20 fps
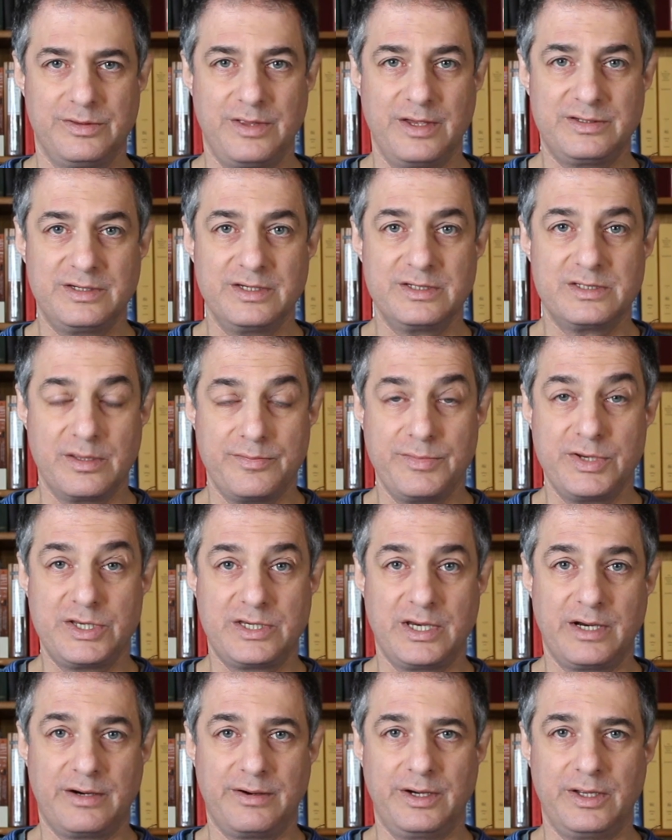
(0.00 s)
This is the
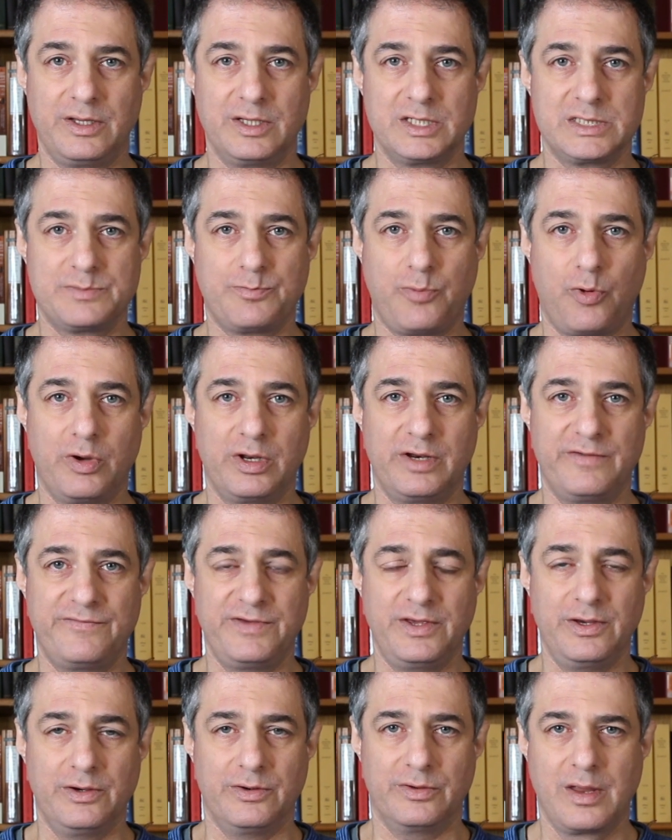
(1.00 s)
materialist point of
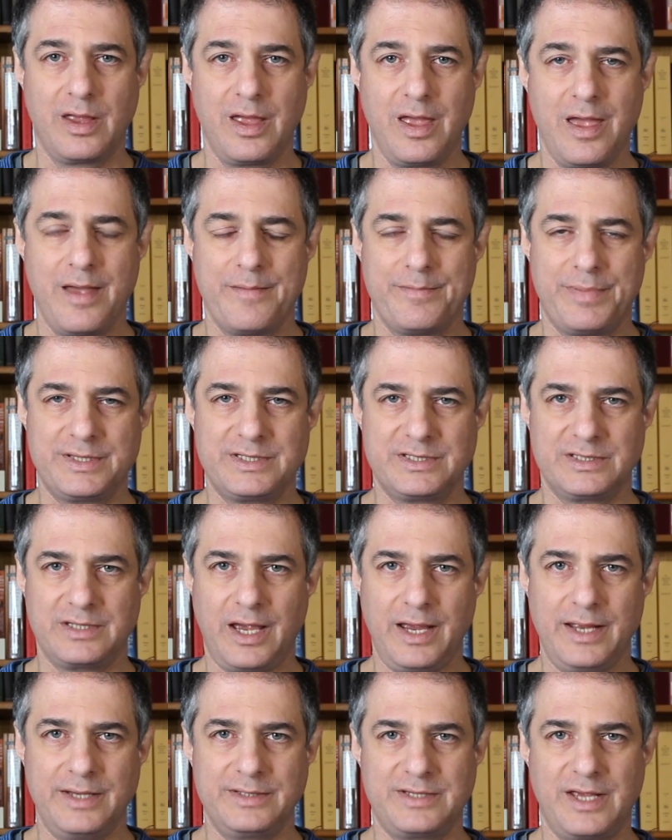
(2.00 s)
view. But
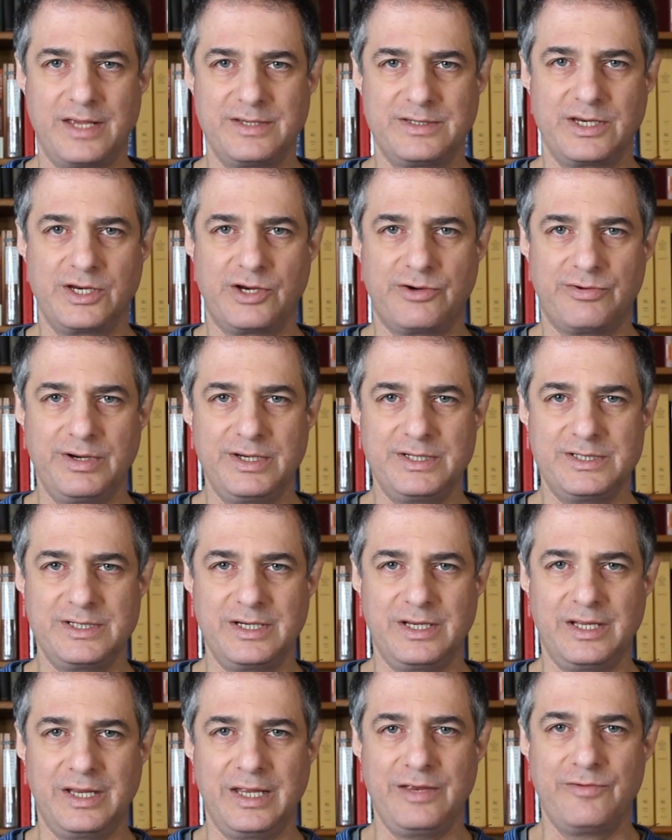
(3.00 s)
science has
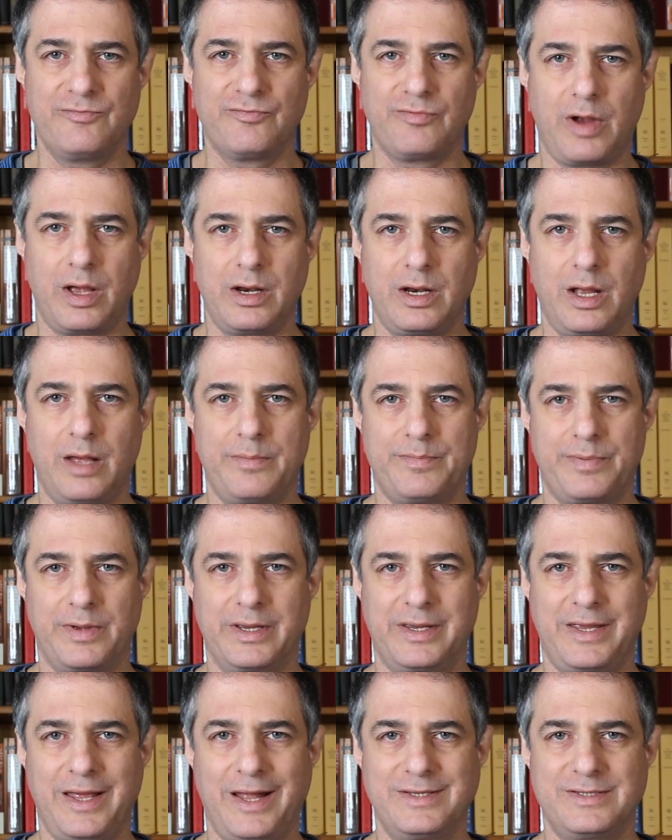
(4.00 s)
increasingly run up
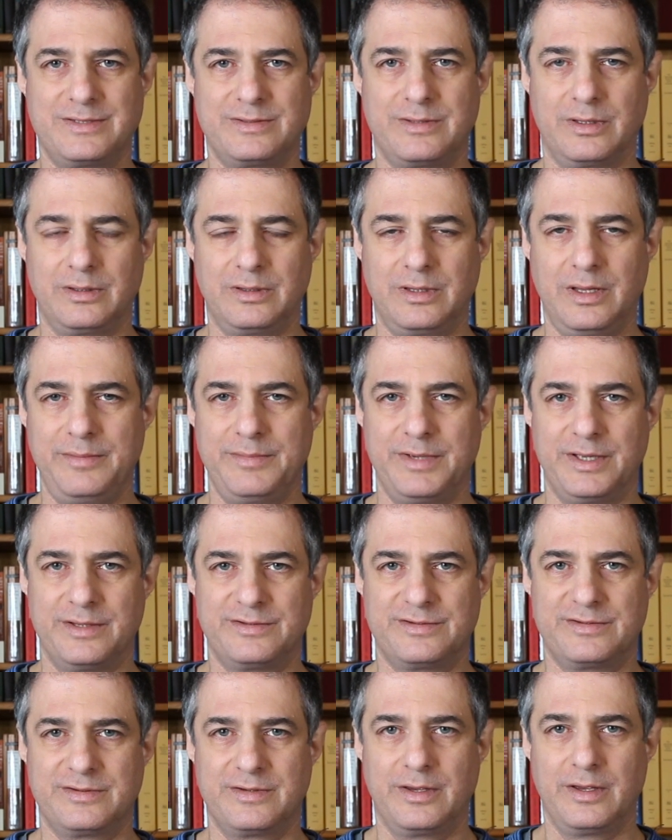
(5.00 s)
against the
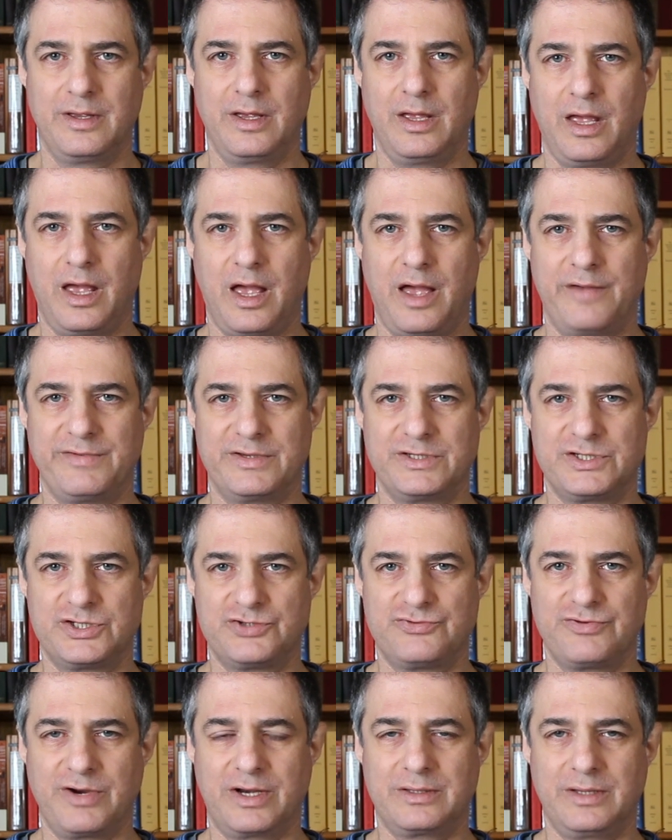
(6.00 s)
limits of a
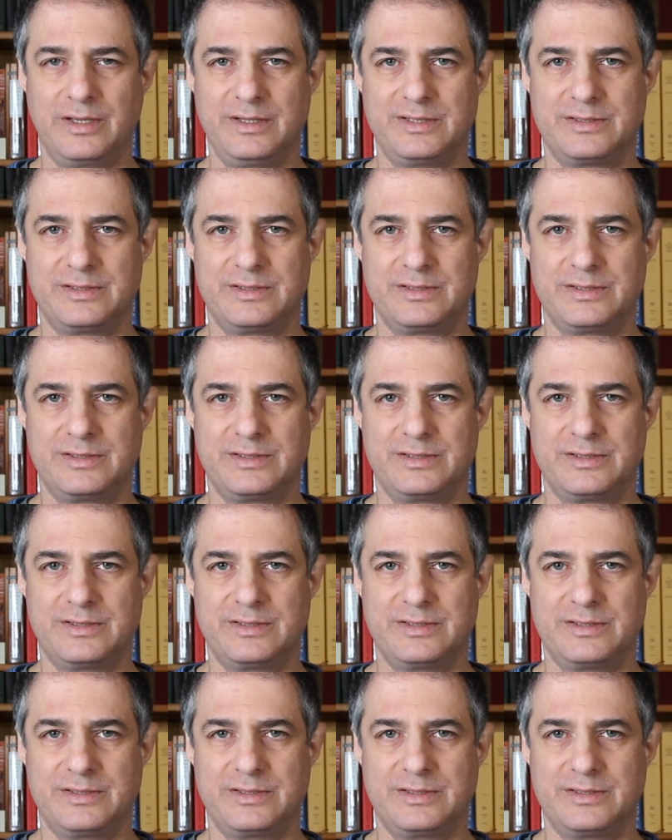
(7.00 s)
strictly